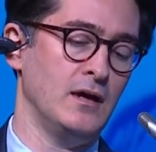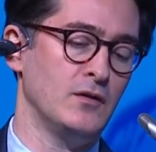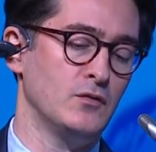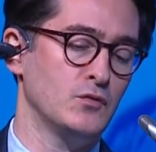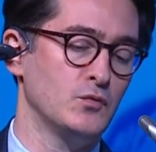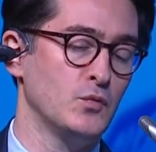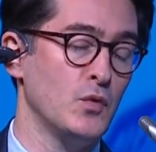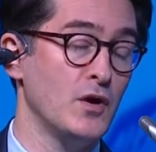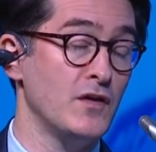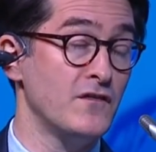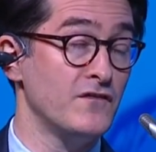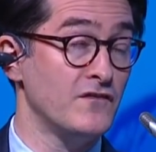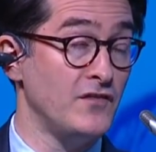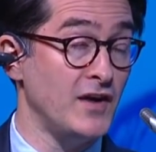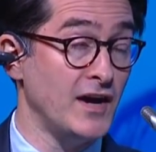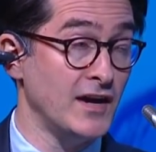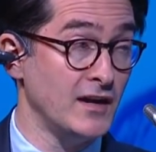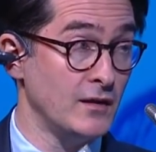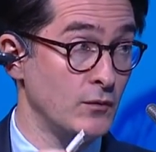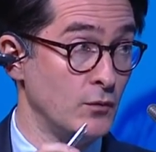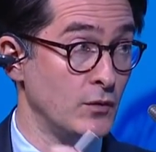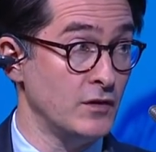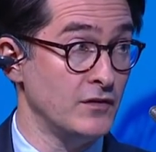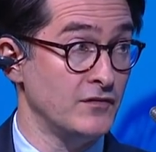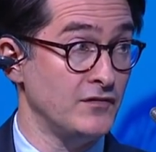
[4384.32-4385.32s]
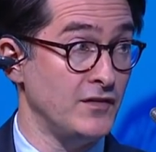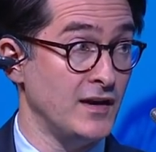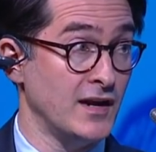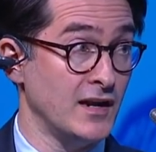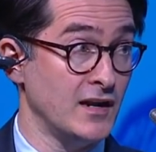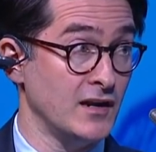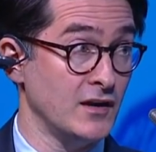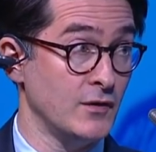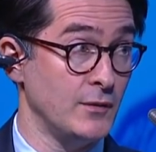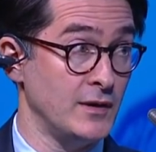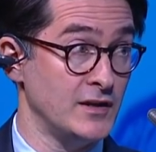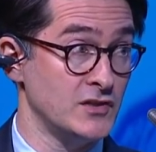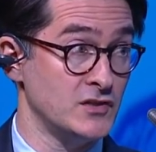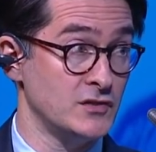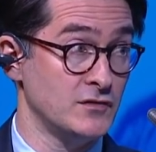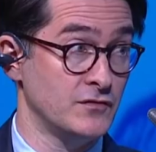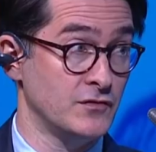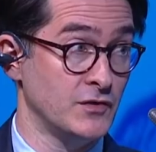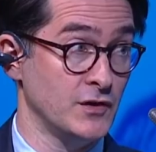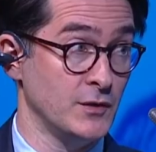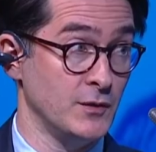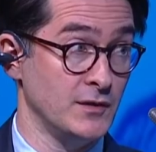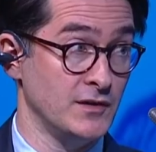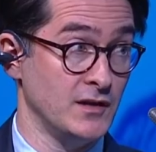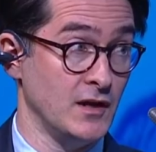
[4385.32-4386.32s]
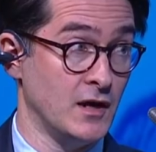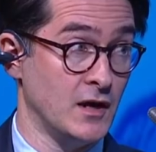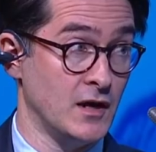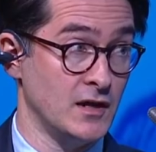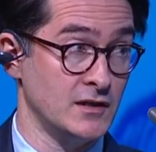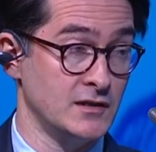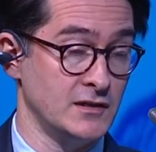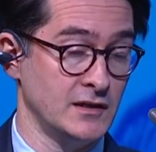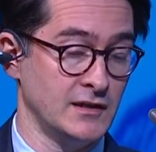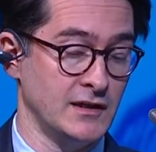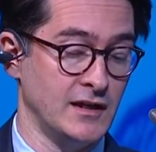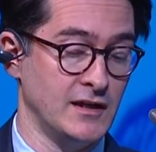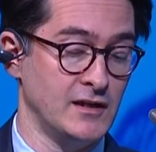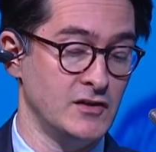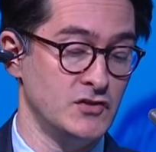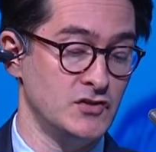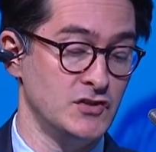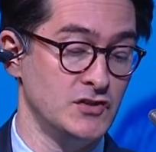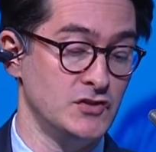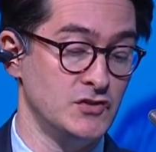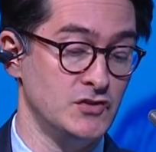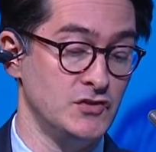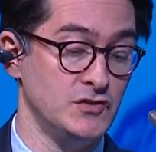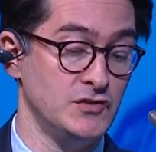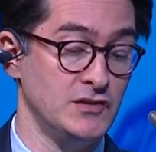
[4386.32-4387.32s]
And one final question for you on the Arctic energy.